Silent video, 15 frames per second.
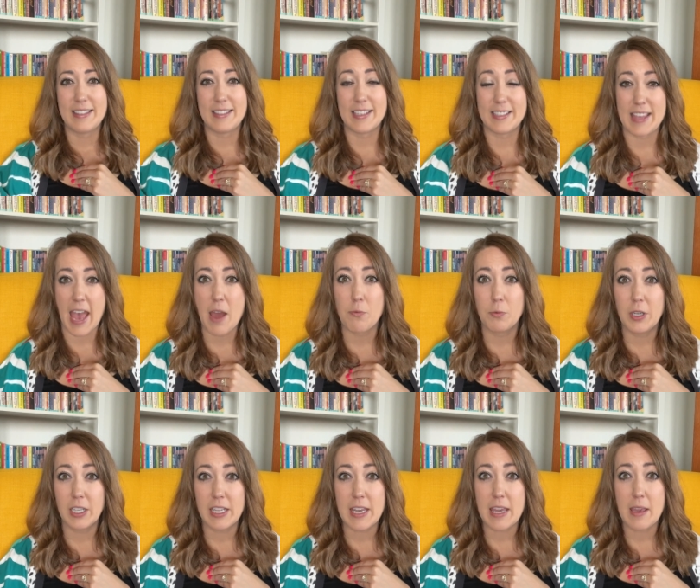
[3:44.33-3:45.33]
does that
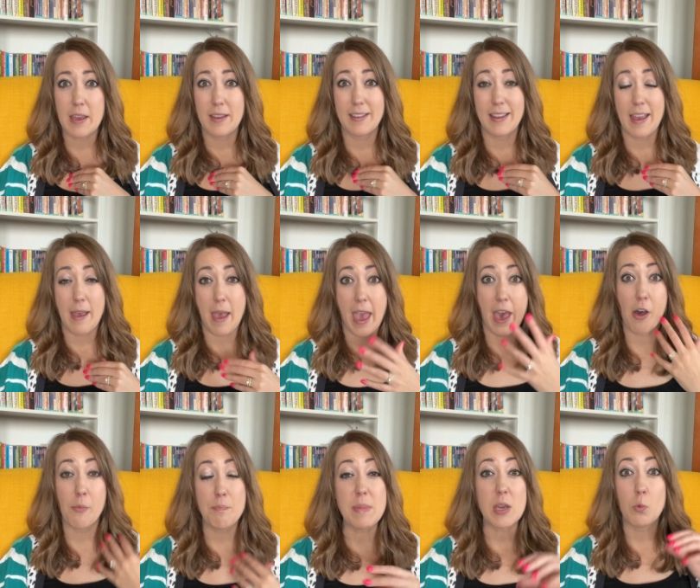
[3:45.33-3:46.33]
really
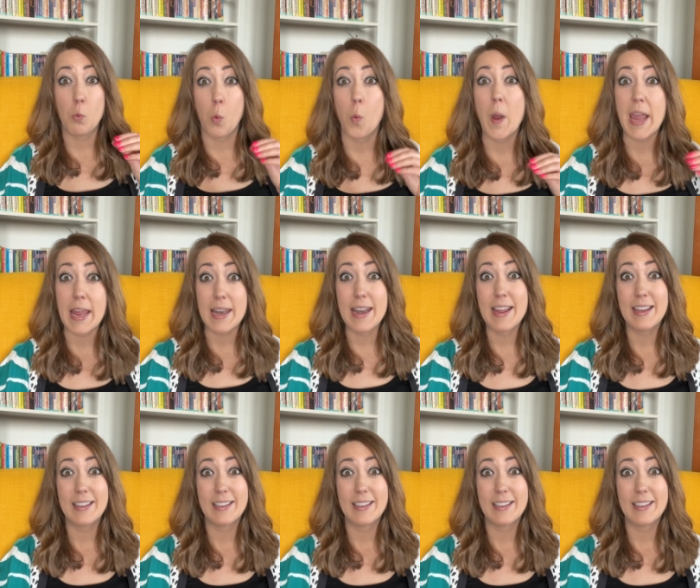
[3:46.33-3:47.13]
help me win?